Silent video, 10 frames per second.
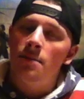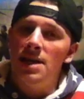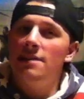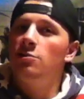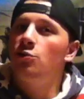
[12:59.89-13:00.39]

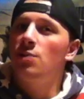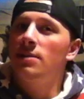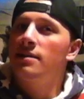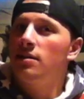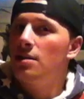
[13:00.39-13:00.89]
but not too
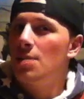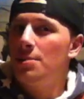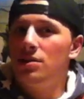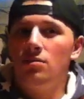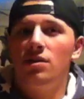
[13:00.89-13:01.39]
strict, because you gotta
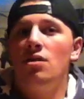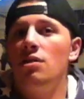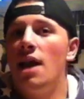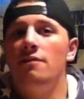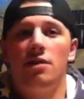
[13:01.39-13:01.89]
remember, it's Yu-Gi-Oh!,
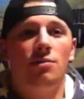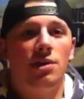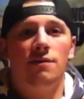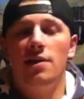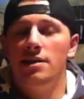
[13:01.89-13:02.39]
you're
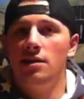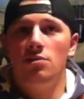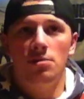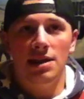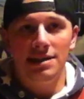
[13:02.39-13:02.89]
with your friends, you
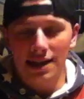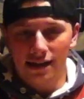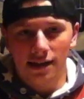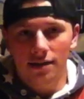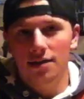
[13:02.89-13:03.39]
don't want to be a
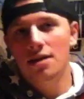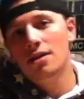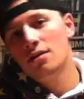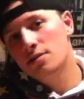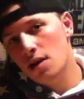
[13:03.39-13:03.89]
dick.
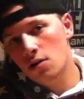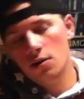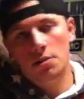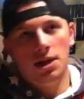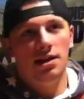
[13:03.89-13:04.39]

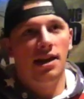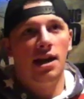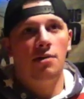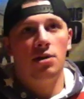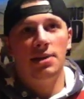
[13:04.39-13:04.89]
So, I mean,
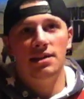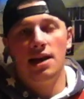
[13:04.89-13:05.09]
like, I don't want